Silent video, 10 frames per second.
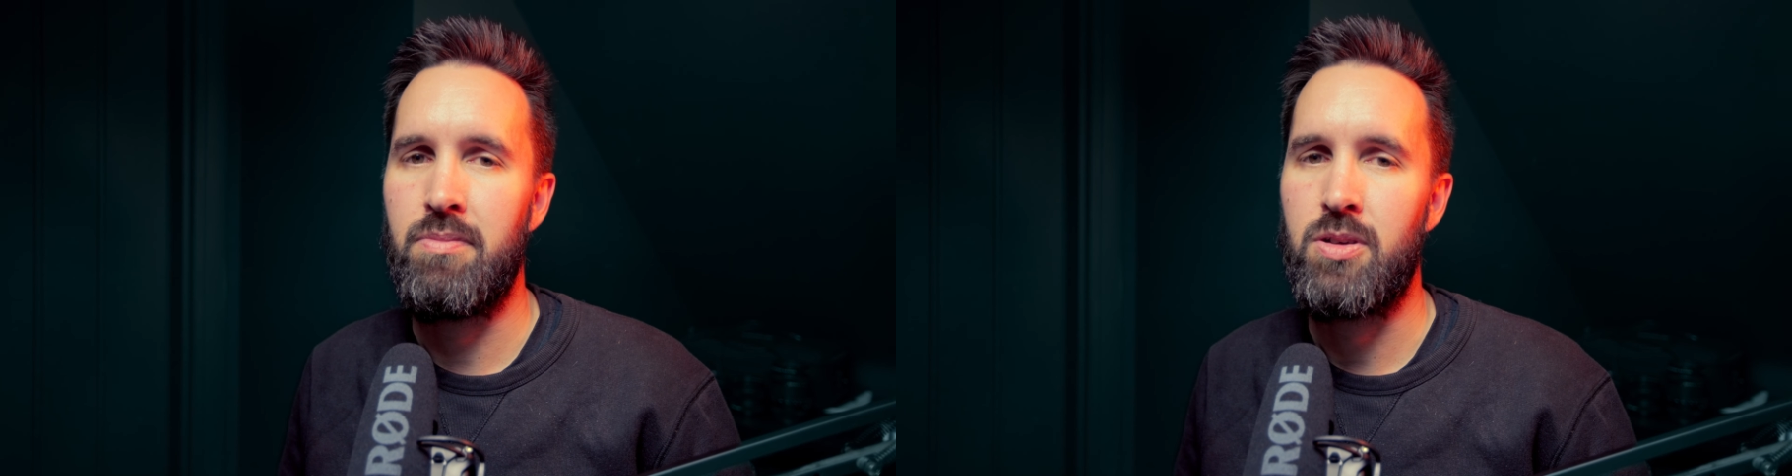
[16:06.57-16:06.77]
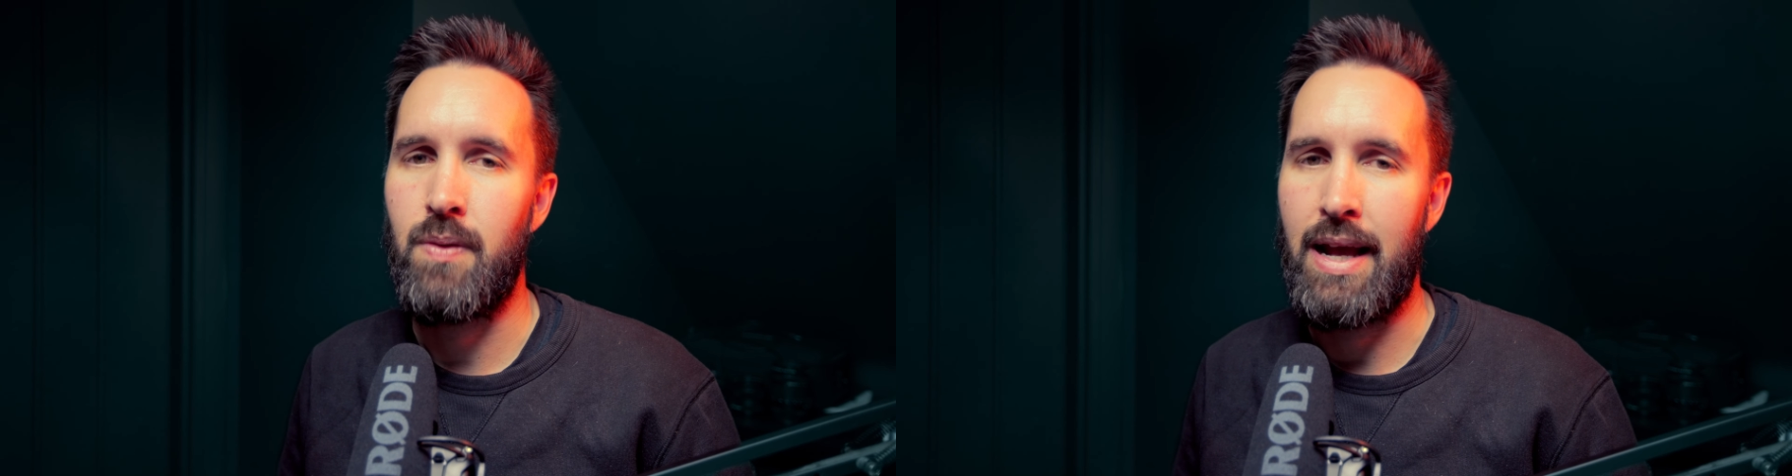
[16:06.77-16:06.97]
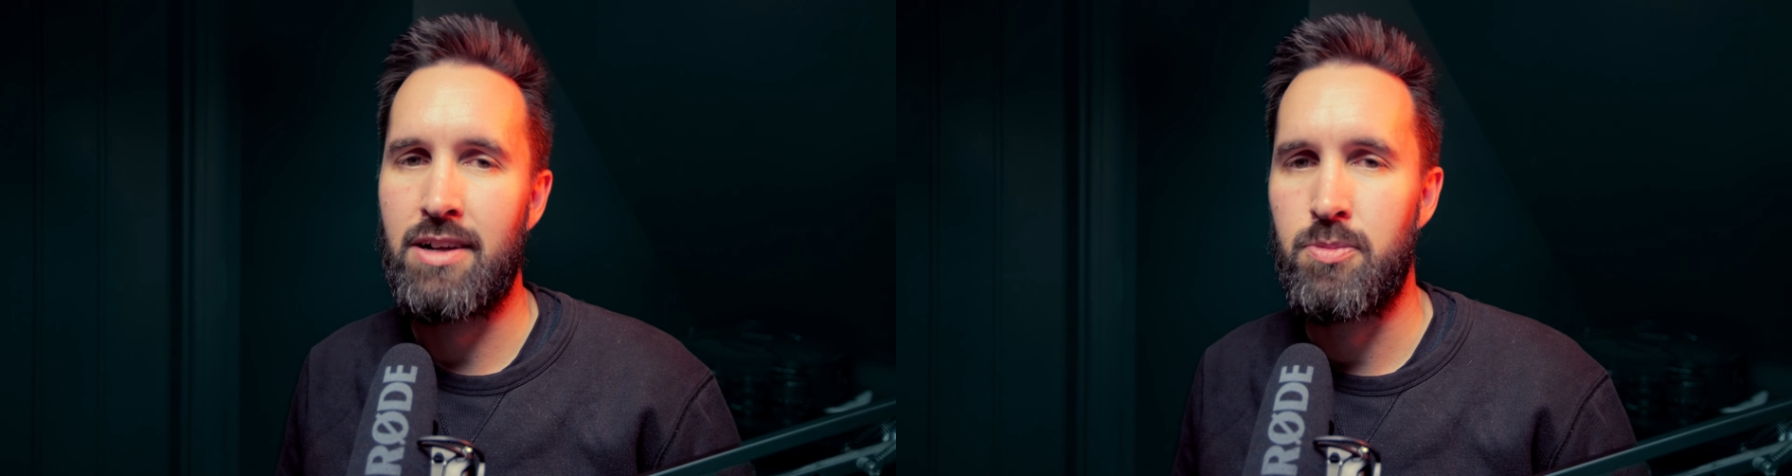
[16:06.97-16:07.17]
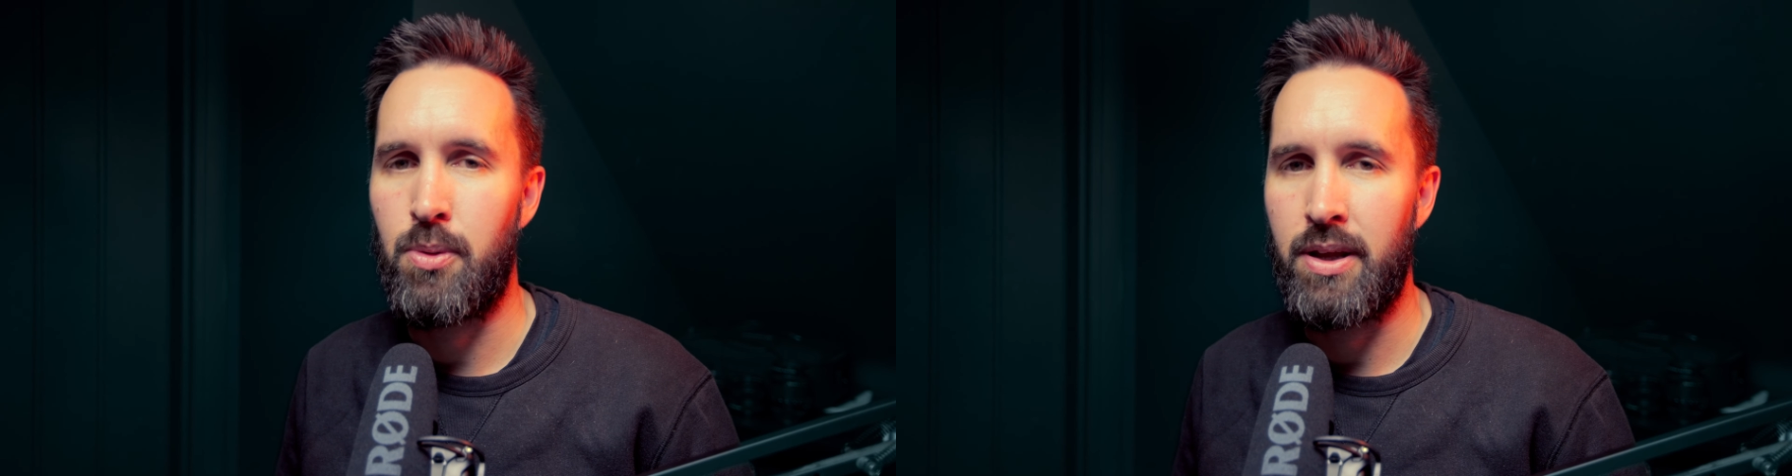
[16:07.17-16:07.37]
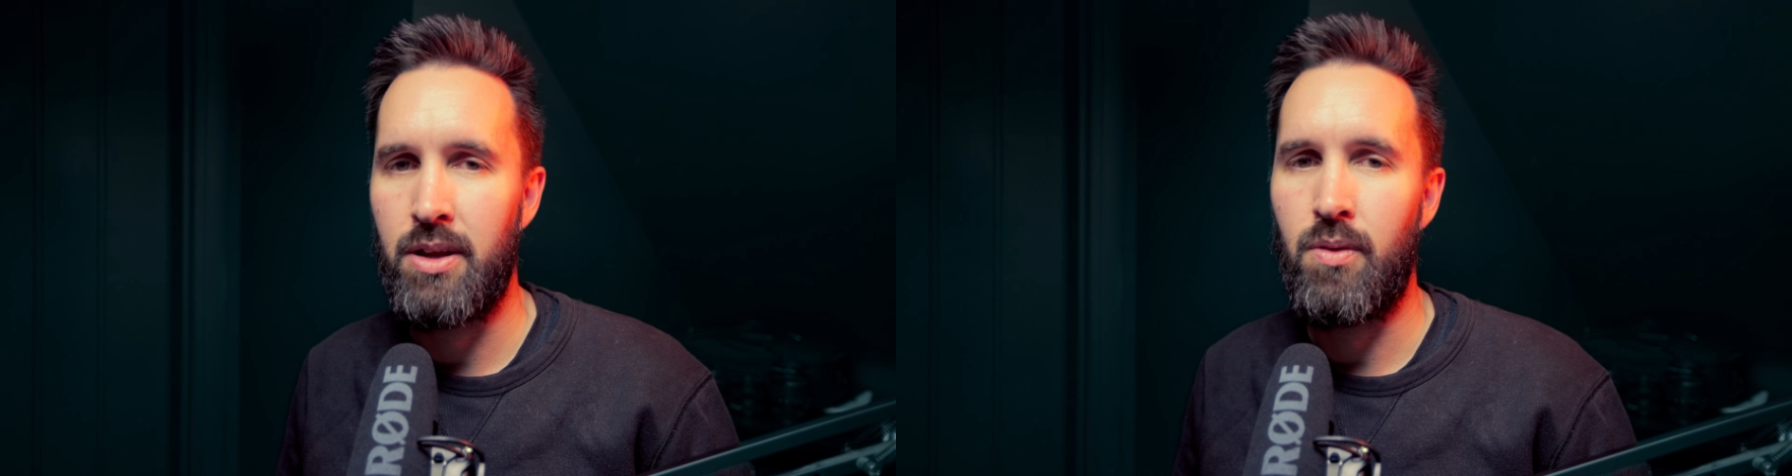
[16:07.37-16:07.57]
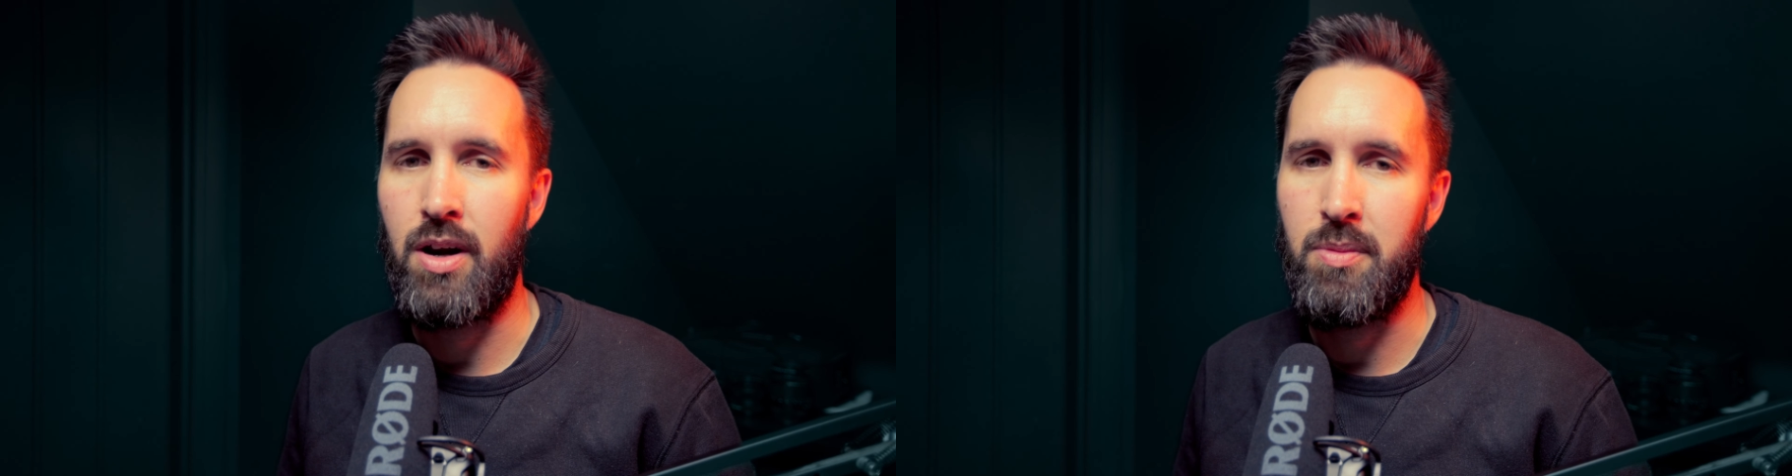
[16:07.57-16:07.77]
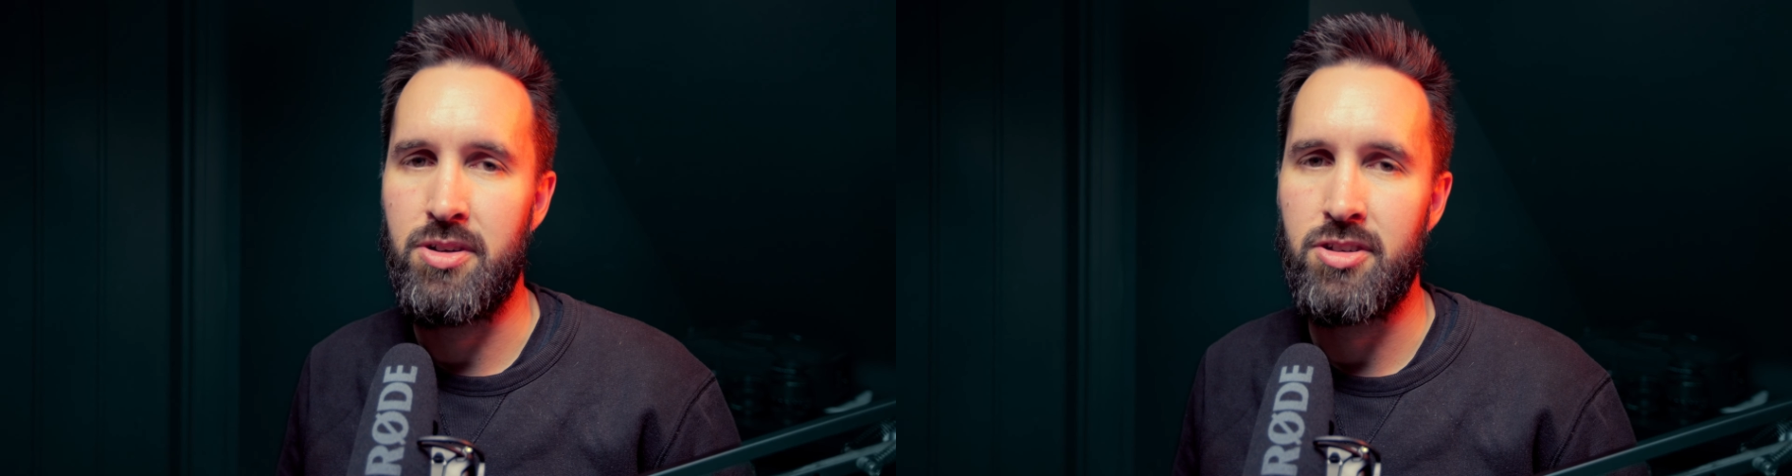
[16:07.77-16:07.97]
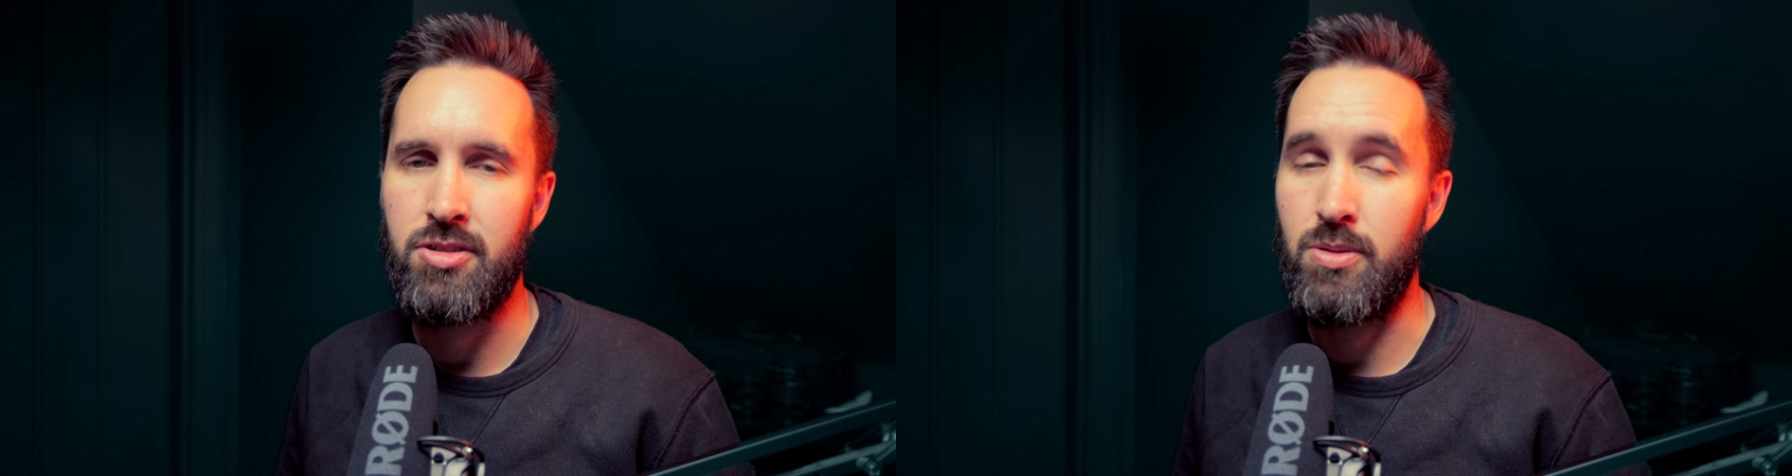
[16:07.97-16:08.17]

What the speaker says: to exporting your images